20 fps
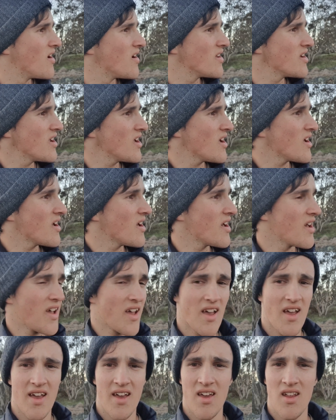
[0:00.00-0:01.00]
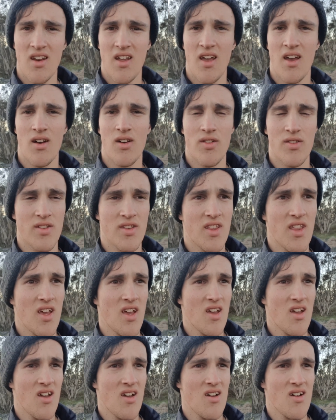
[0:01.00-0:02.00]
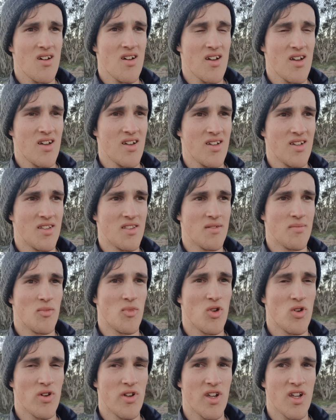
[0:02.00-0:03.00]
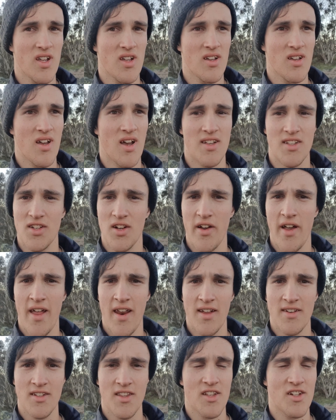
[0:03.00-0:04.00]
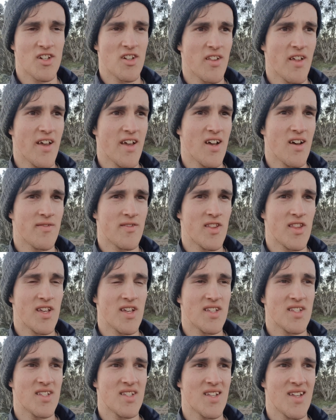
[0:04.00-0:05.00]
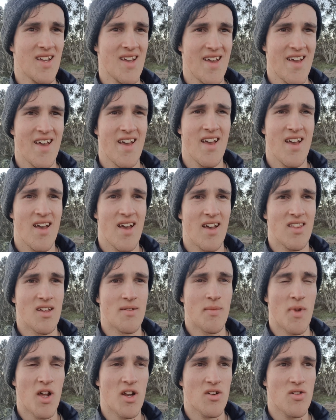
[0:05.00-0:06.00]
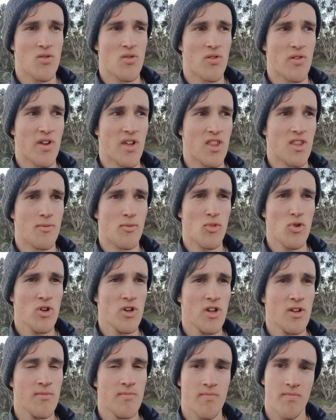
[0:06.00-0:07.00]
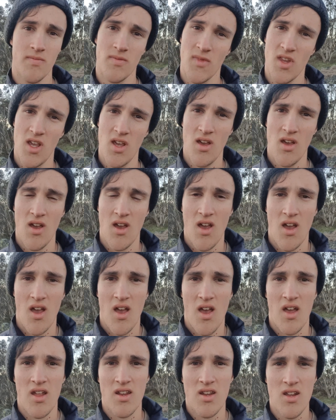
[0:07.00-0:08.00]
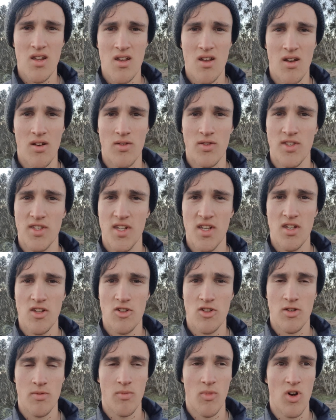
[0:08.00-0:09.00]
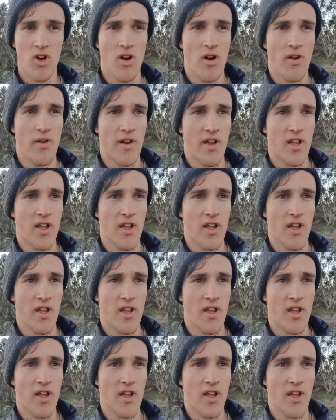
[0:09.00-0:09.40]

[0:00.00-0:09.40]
Yeah, head out there in the morning. Head out to the chalet after this, and then Mount Coree in the morning. And yeah, I'll see you tomorrow,